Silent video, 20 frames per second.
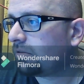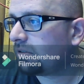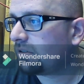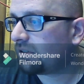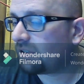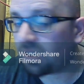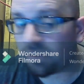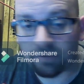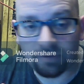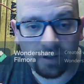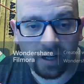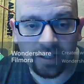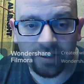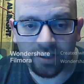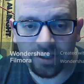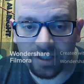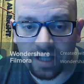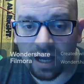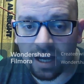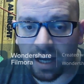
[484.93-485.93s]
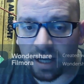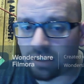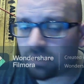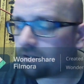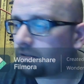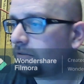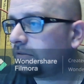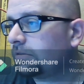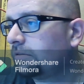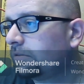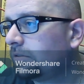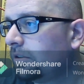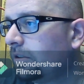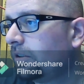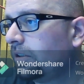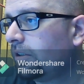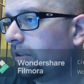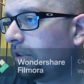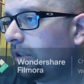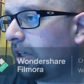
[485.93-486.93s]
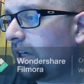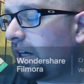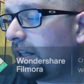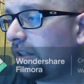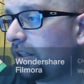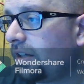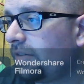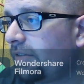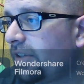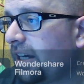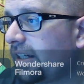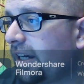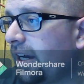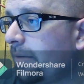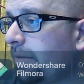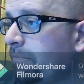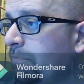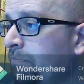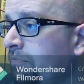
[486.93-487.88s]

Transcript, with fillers: the French czar. I love that guy.